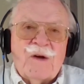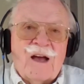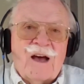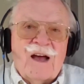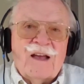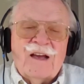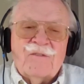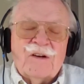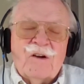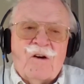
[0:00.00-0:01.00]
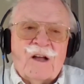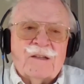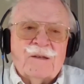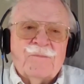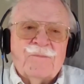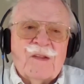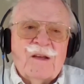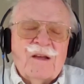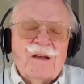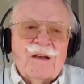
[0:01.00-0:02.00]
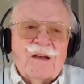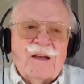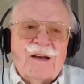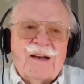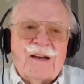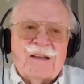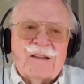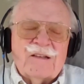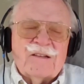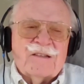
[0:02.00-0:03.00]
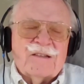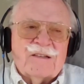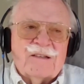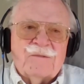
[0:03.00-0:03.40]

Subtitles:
I haven't caught them in any of this